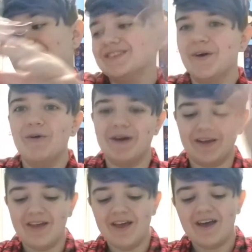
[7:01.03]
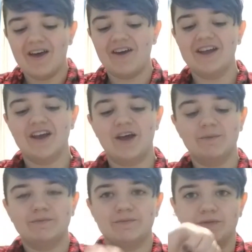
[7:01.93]
So, oh well. Alright,
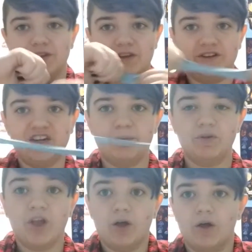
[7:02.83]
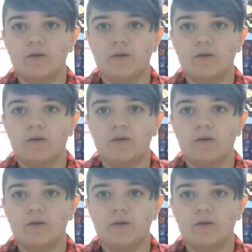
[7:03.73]
the kneadable...